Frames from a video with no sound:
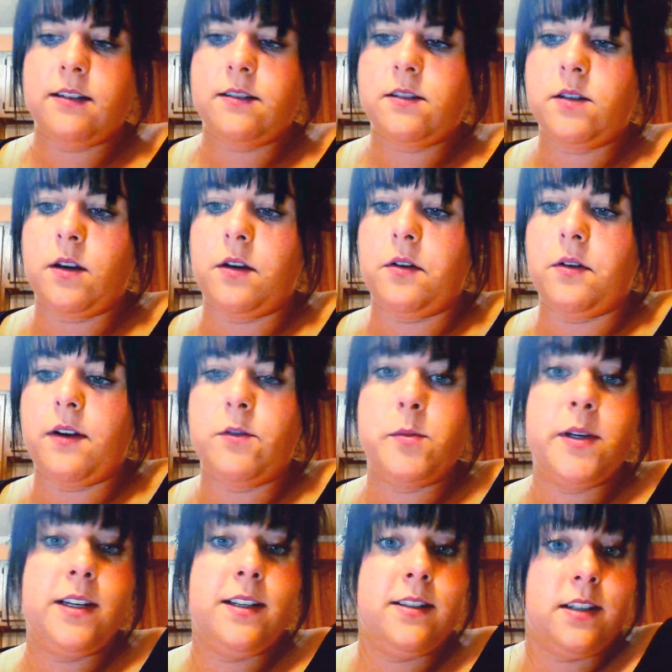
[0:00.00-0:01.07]
So,
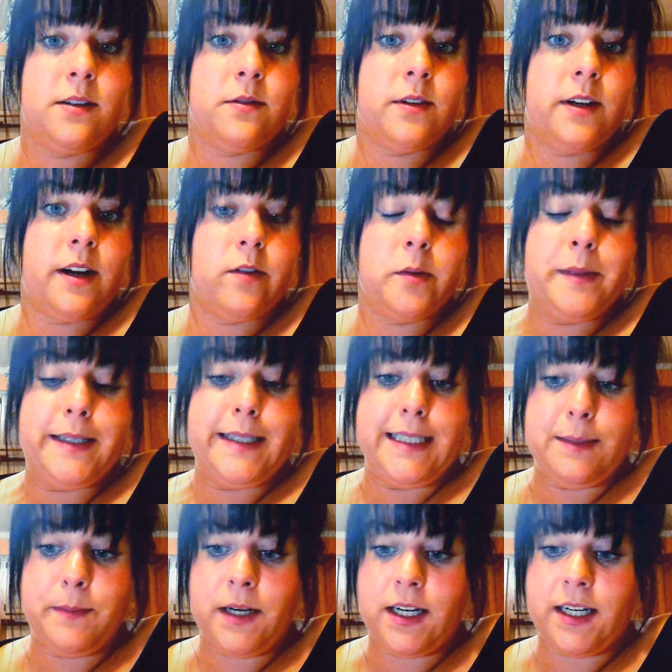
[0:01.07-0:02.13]
everybody's different. Everybody's
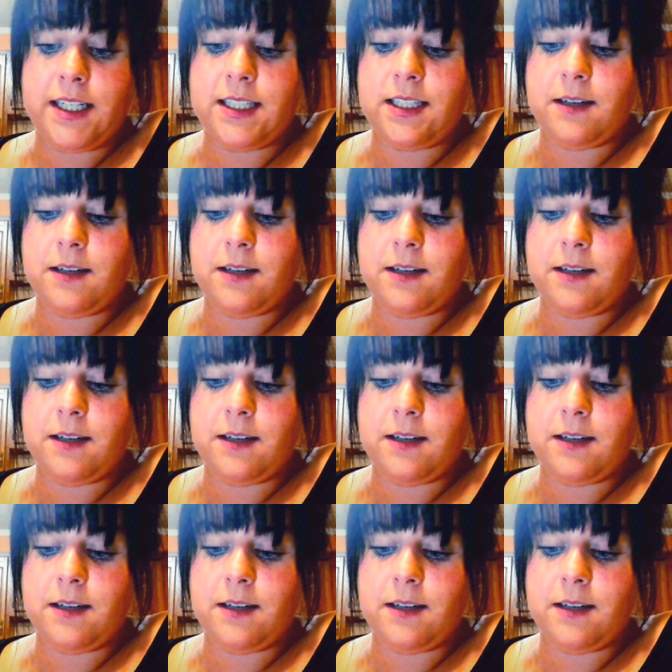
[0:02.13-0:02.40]
body's